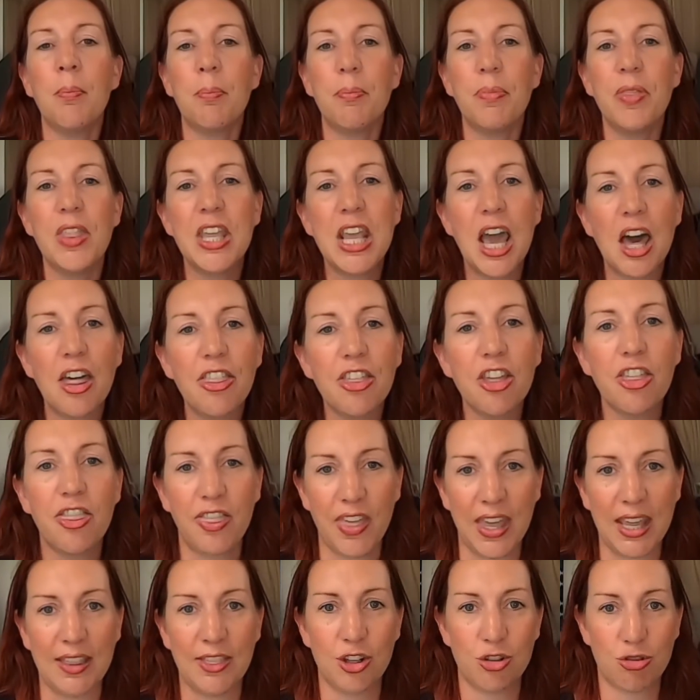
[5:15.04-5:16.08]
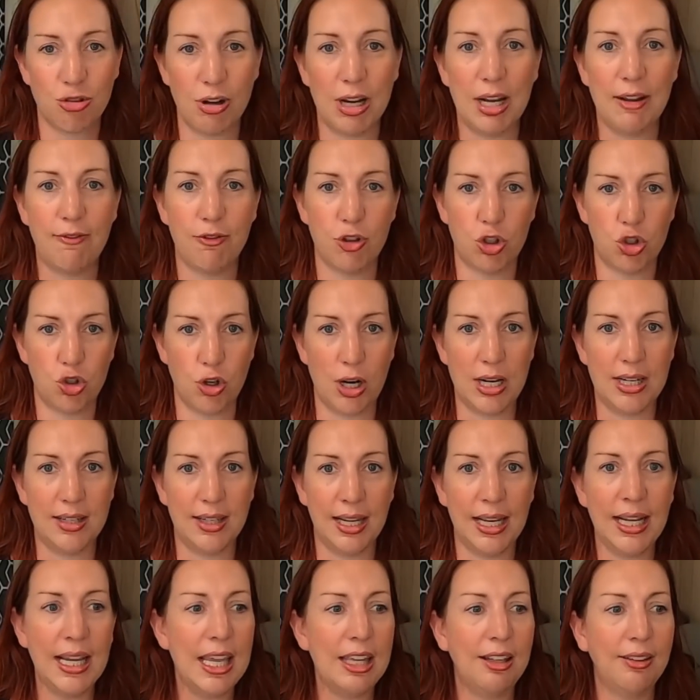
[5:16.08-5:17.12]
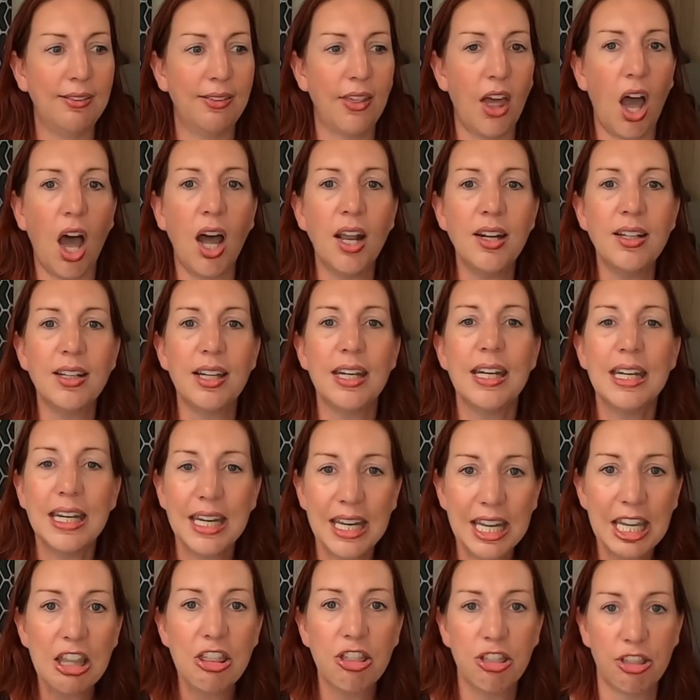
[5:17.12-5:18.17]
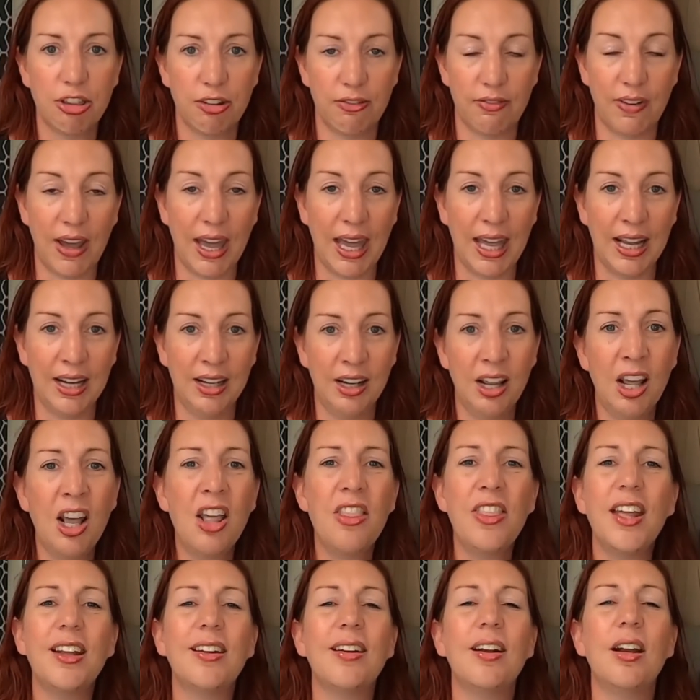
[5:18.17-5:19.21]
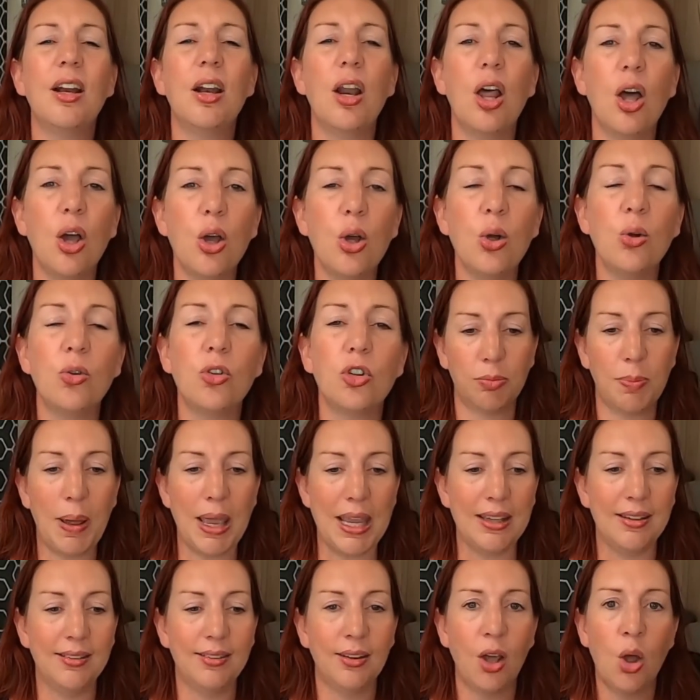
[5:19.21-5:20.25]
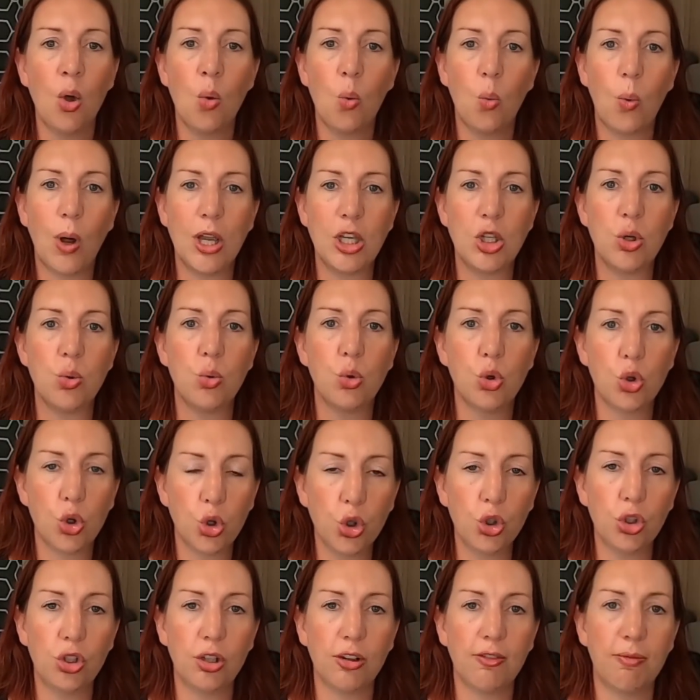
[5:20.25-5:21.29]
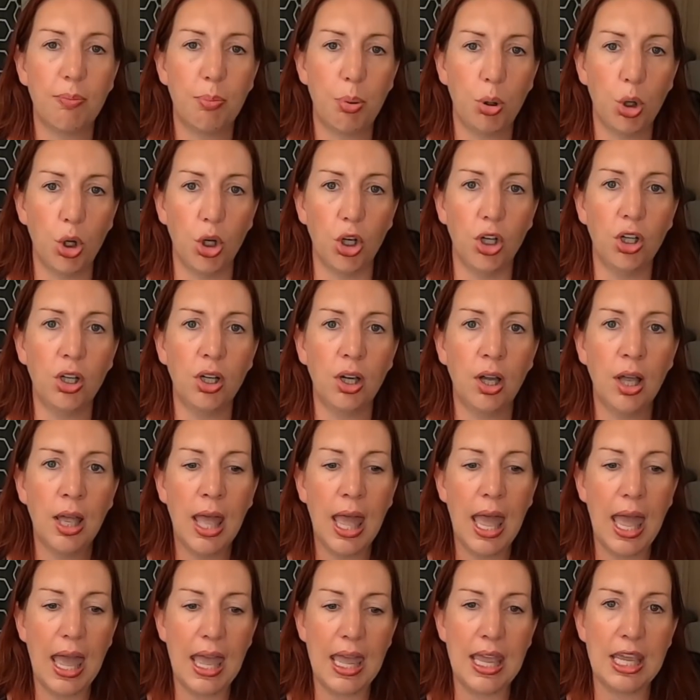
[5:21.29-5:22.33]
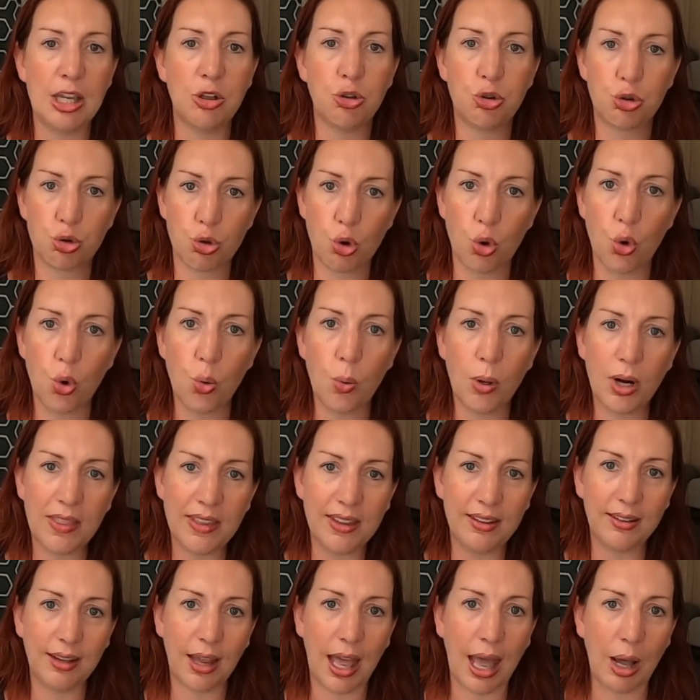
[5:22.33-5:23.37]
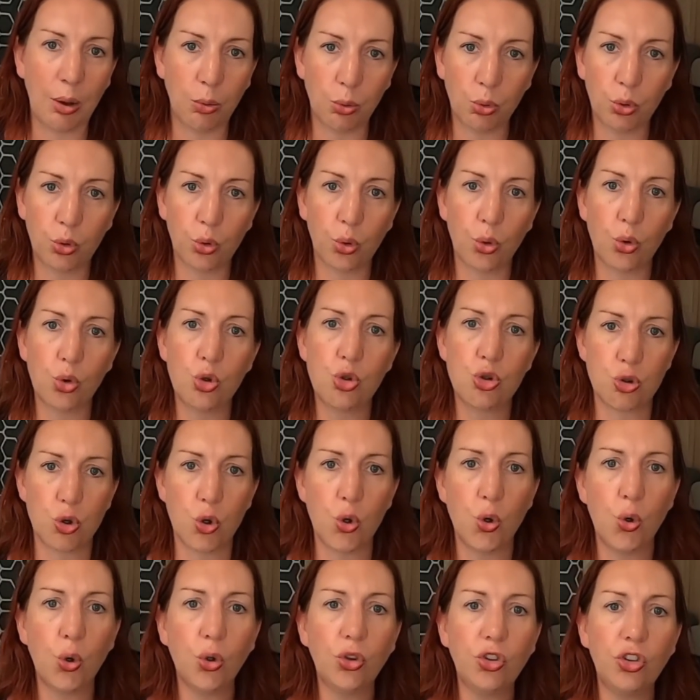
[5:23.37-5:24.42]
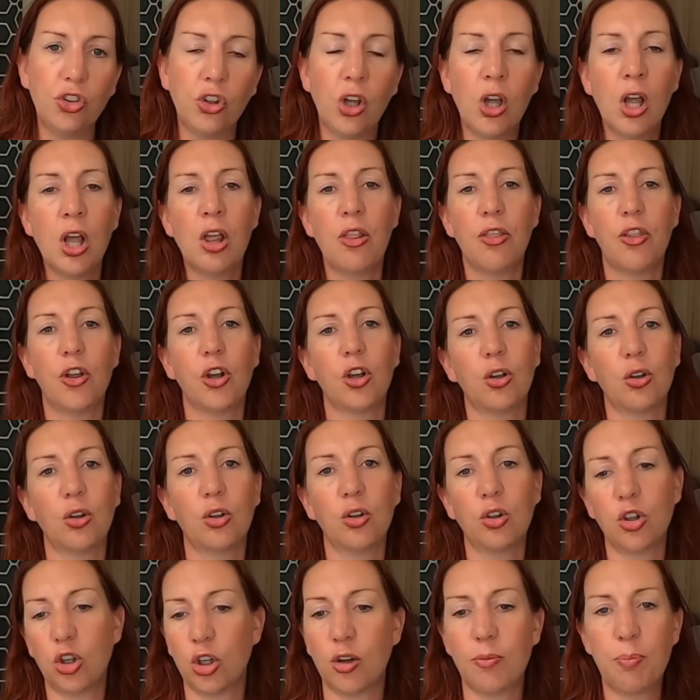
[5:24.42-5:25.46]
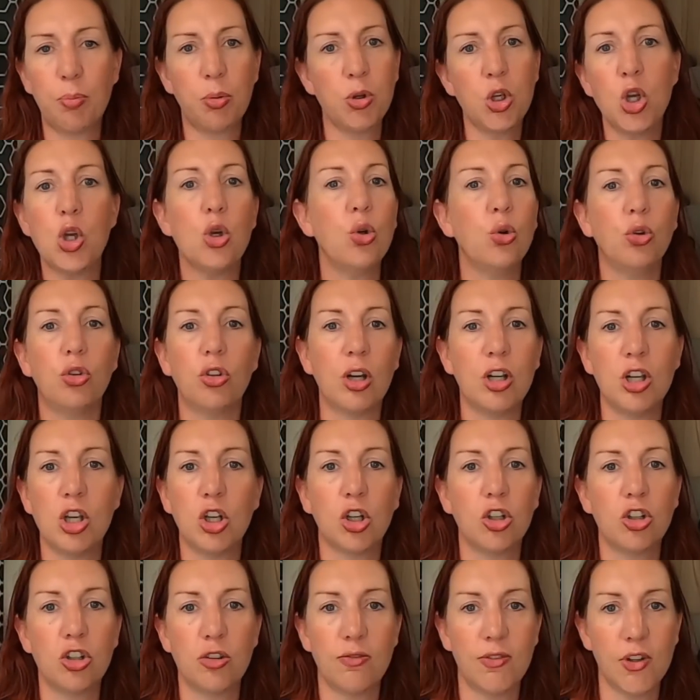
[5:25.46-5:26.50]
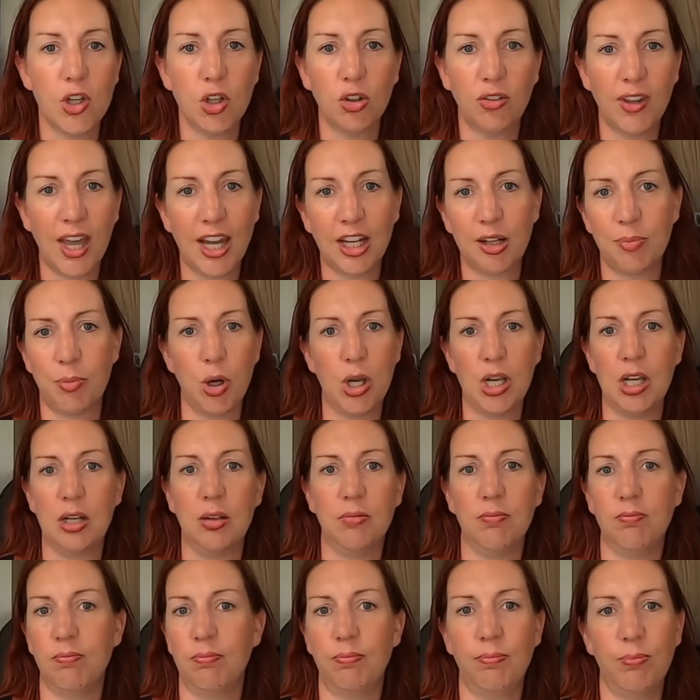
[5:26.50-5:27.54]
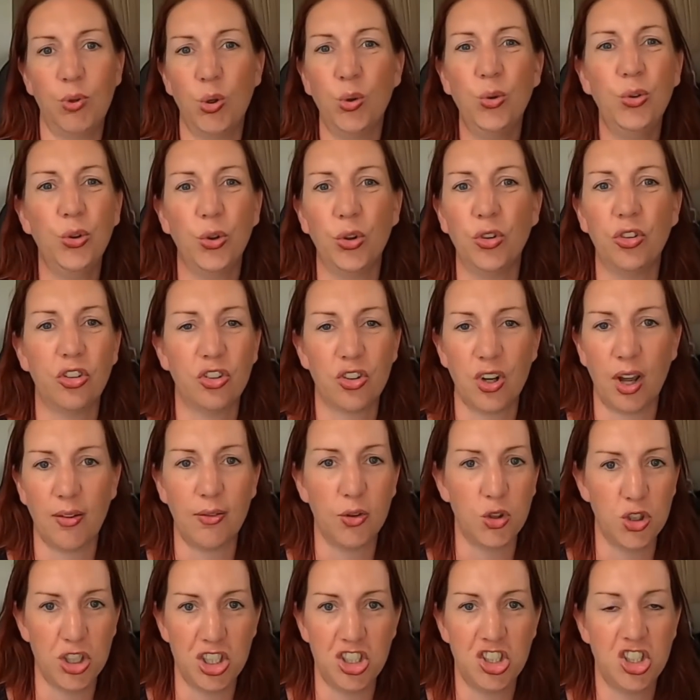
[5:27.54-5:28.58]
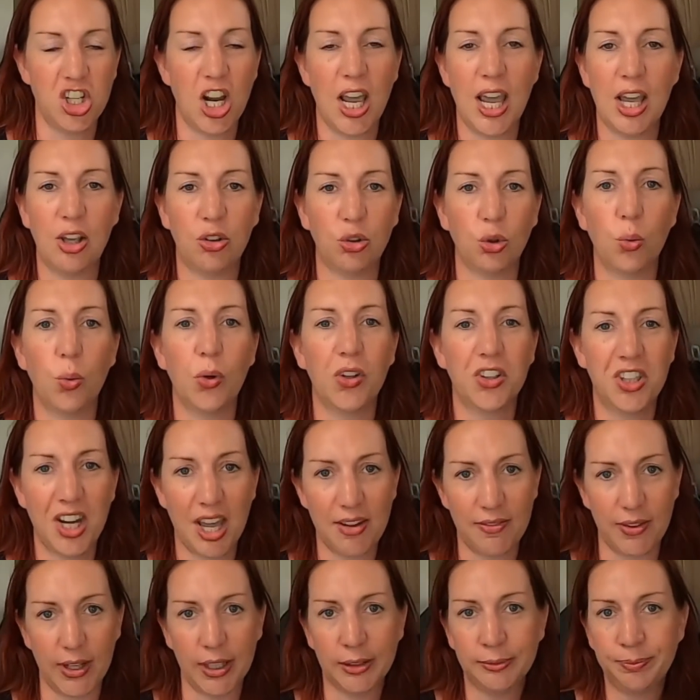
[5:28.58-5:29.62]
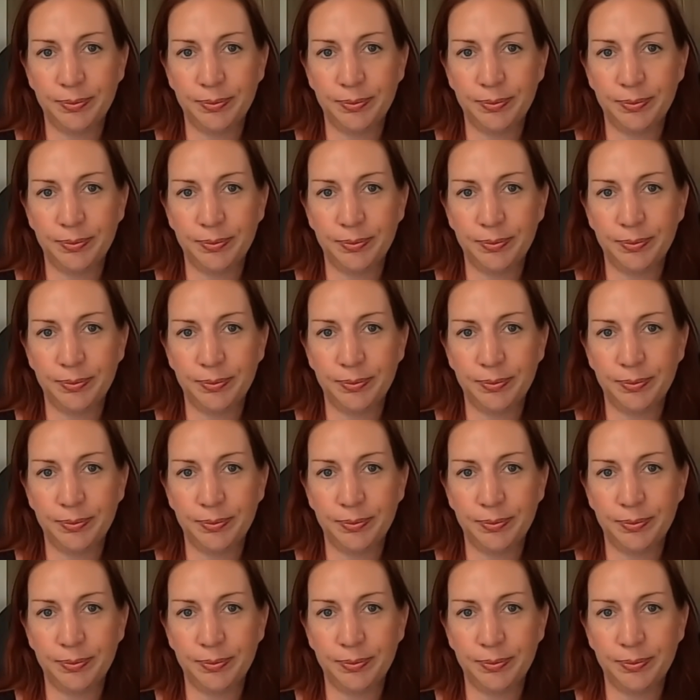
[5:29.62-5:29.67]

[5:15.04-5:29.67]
The other thing that's really frustrating is that underneath the van, there's loads of space where you could have put a drawer, one of these outdoor drawers that could have used, and you could have used that to put in all sorts of stuff, or your chairs or whatever.